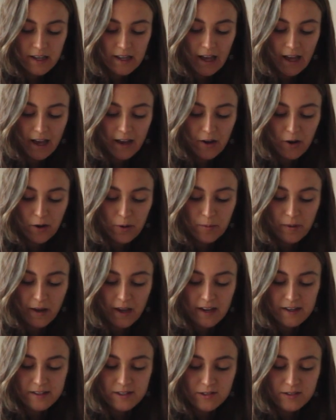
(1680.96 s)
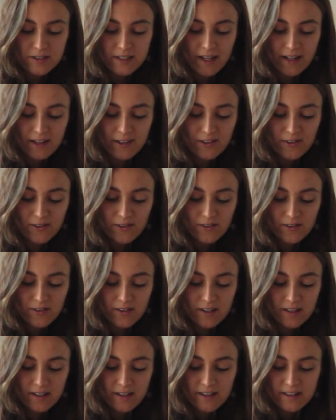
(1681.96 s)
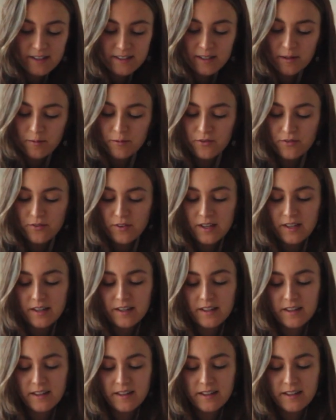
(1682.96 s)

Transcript: I hope I don't tell you something